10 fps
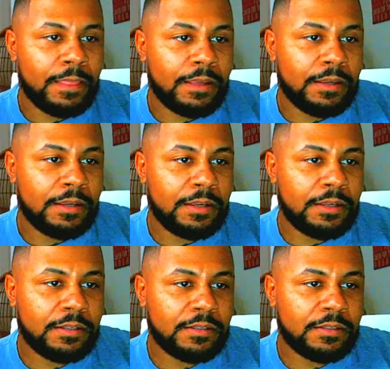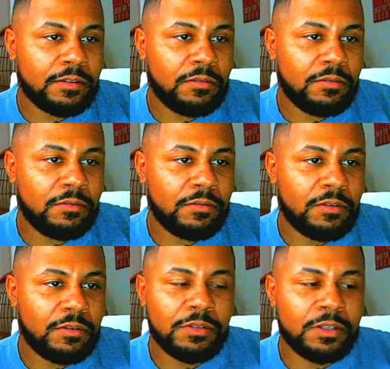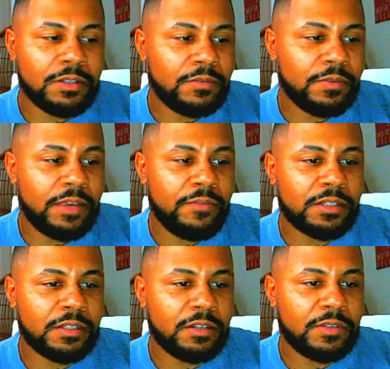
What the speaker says: So Colts doesn't really give much to the receivers.